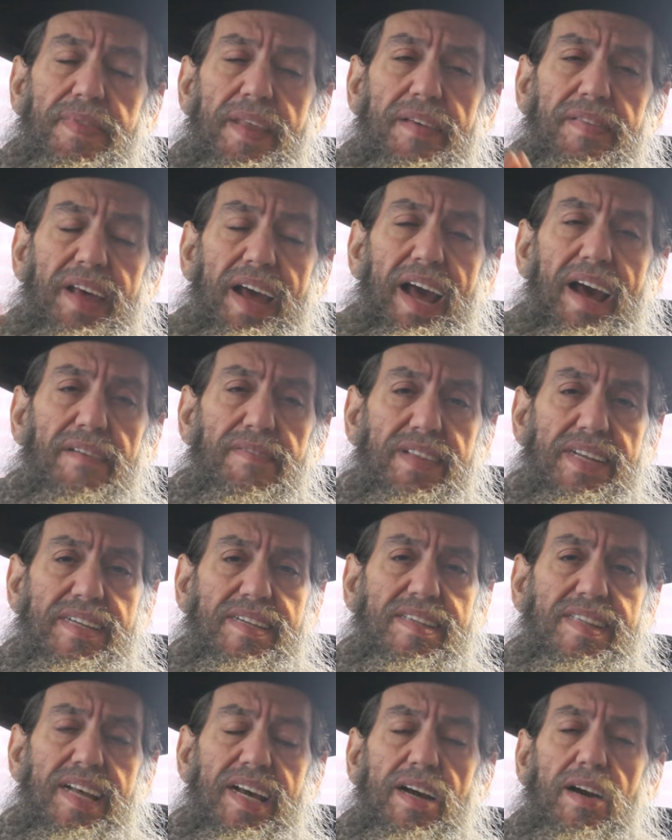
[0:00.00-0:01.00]
Now, they have
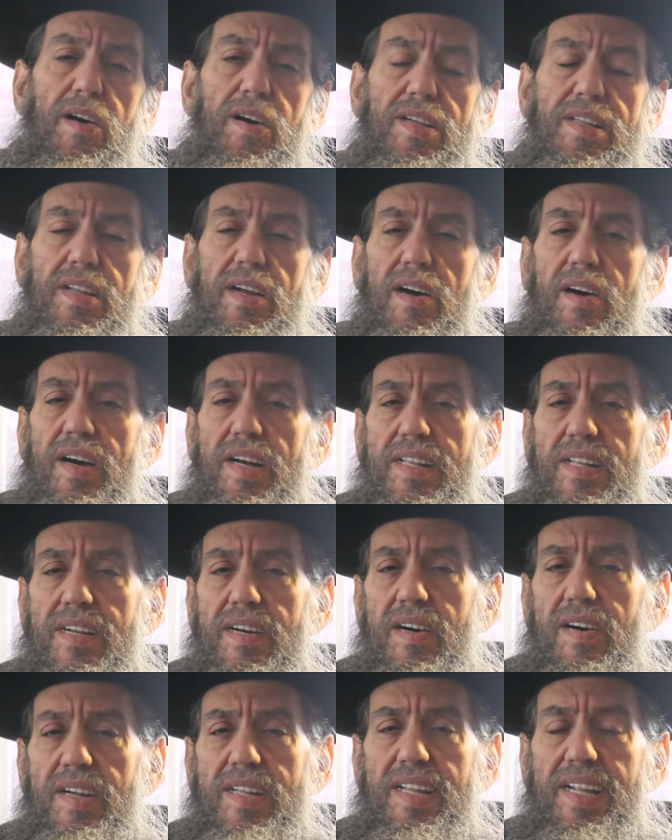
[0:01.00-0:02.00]
this thing
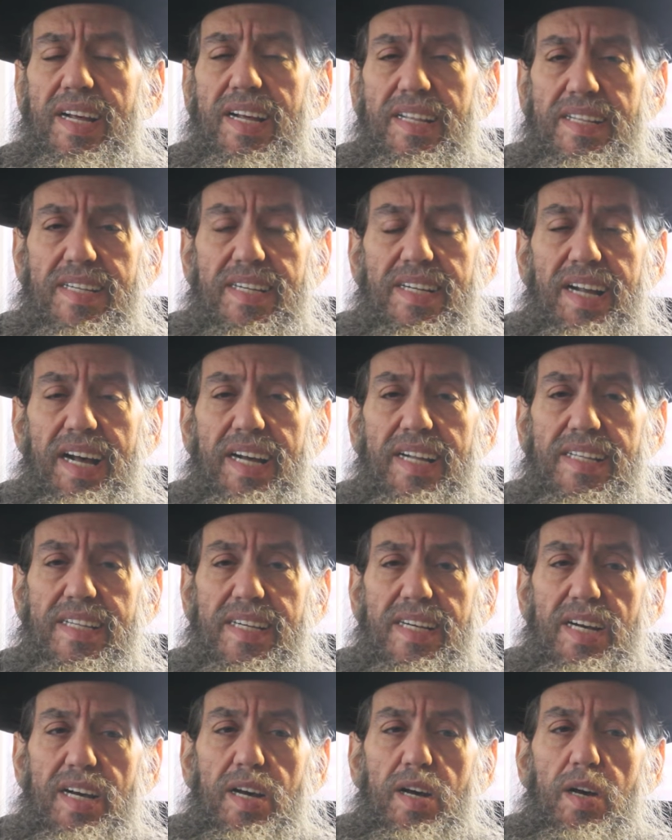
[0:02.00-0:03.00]
on the internet,